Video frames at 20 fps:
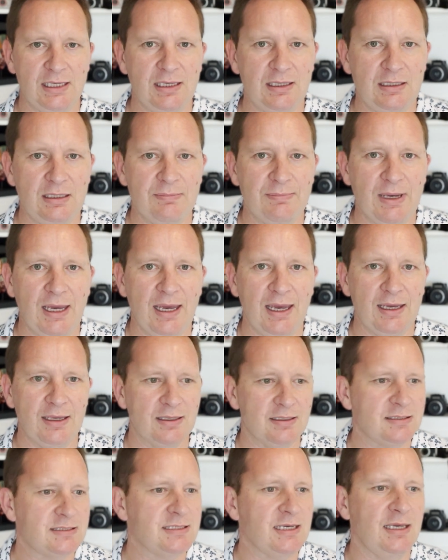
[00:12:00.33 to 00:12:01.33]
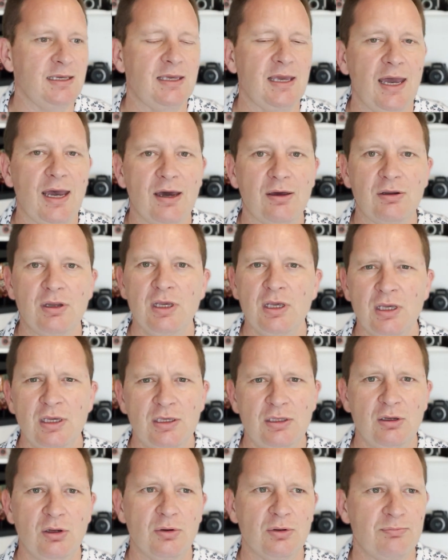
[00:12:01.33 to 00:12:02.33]
in your bag and take out,
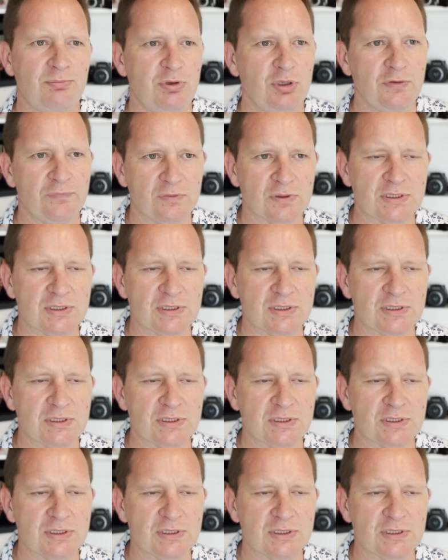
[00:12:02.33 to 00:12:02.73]
on beautiful